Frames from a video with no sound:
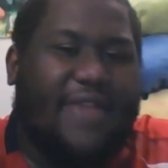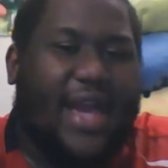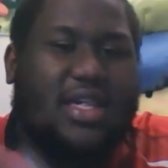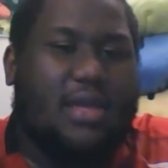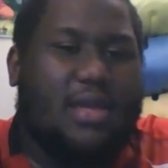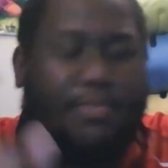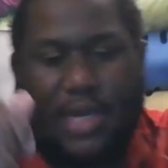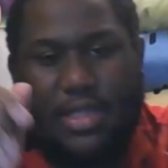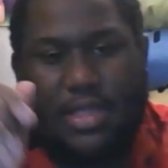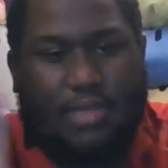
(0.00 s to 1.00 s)
action,
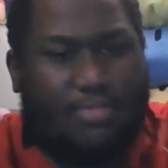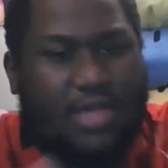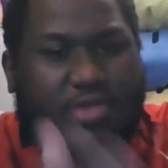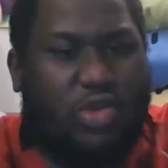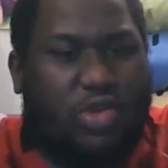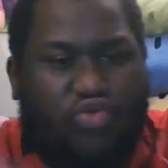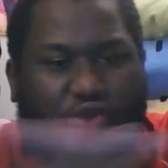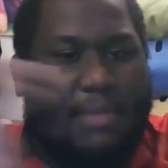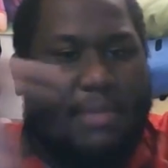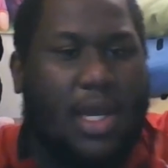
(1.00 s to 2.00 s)
but mystery,
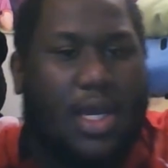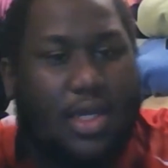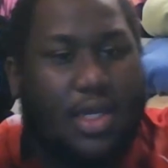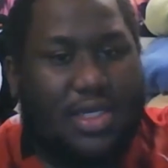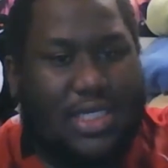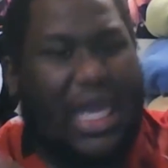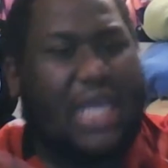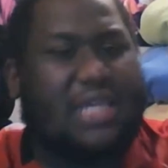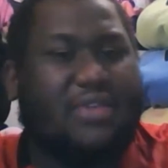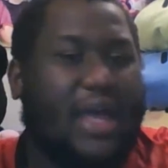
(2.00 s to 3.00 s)
drama,
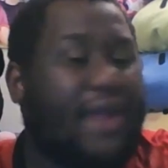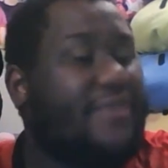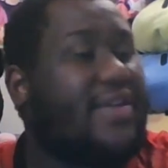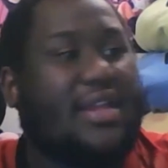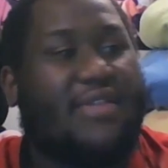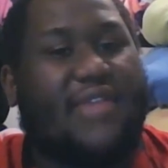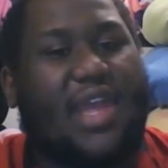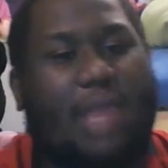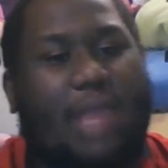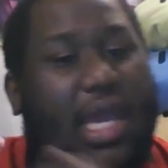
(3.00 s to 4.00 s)
slice of life kind of
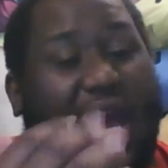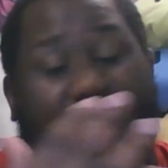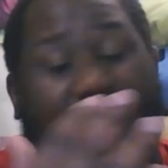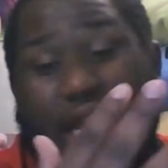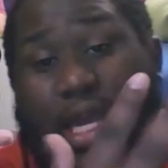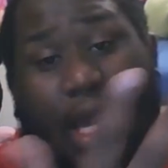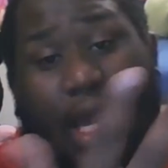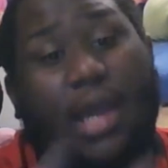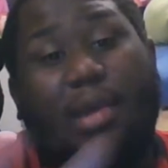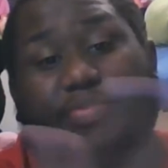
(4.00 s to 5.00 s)
anime, and it
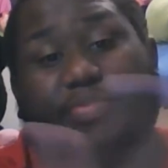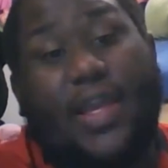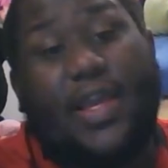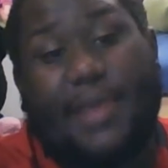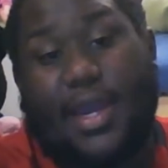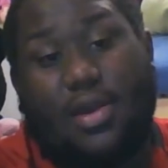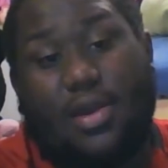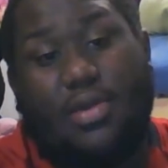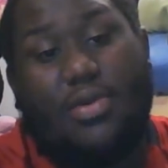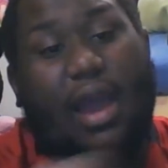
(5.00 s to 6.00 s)
breaks my heart.
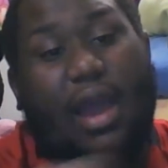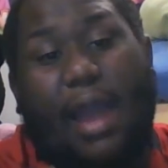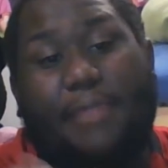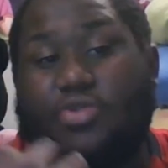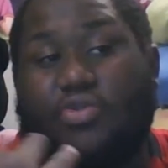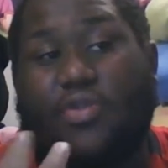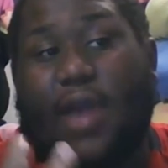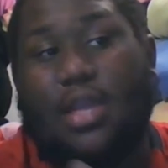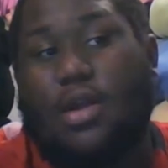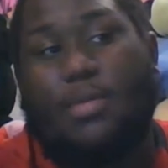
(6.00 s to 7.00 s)
I was
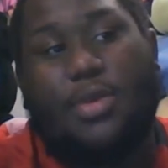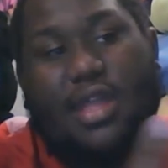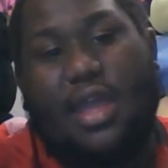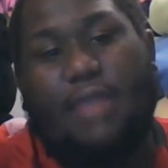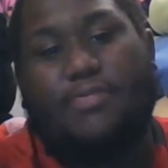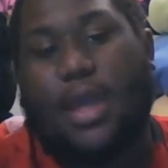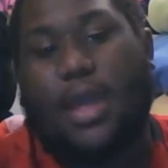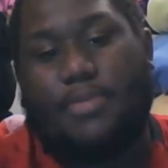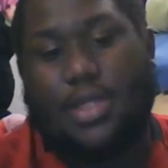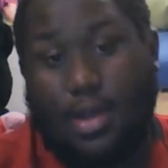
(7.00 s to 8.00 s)
crying almost every
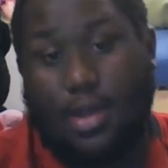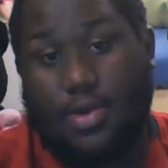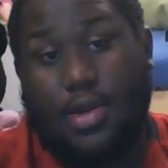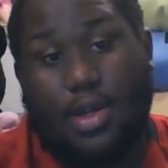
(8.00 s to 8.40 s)
episode.